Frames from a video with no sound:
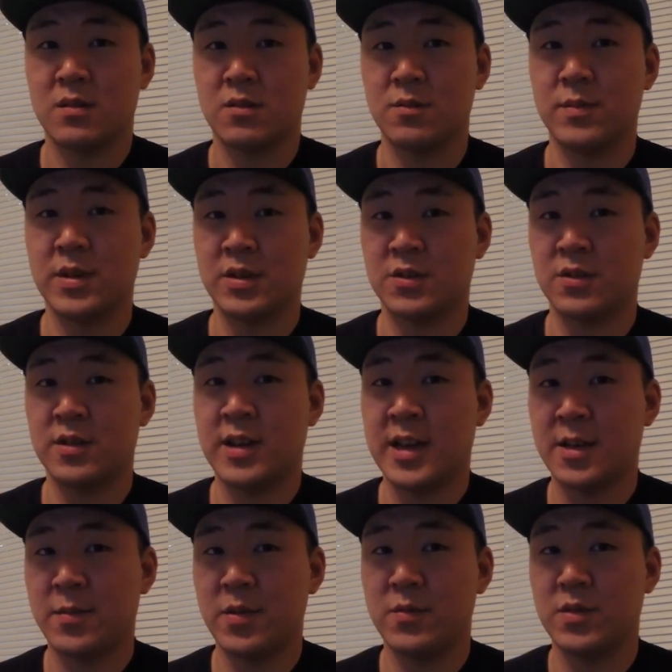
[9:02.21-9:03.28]
So make sure you
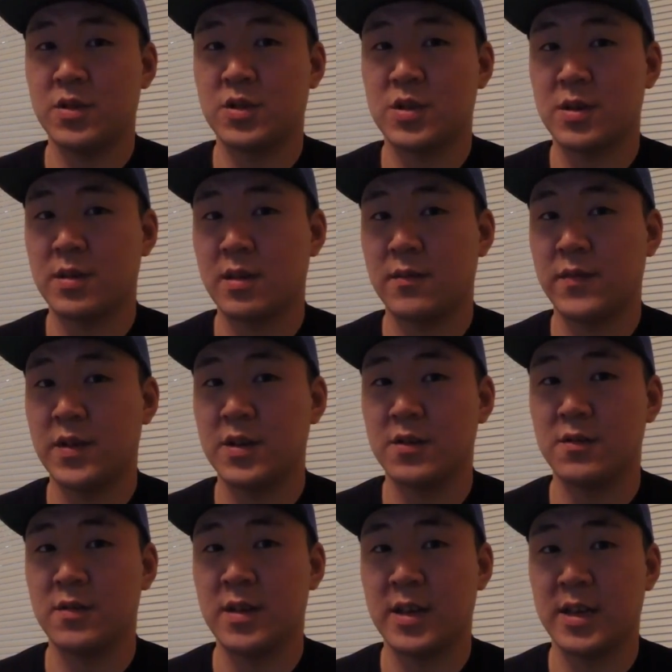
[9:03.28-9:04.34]
tag me when you share this
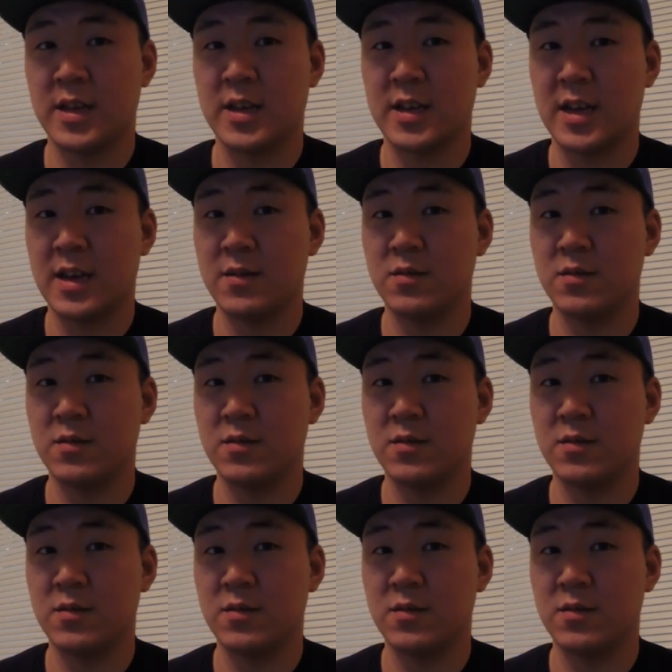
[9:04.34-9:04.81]
video, and I